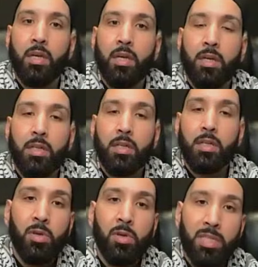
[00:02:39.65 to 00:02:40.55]
towards
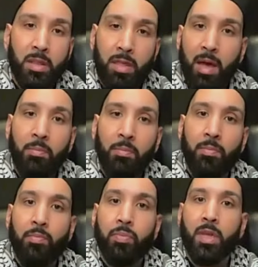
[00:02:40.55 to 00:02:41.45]
them,
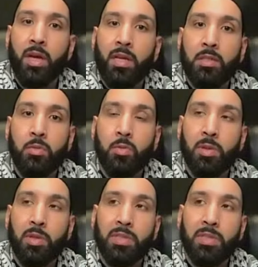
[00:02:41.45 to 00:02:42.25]
towards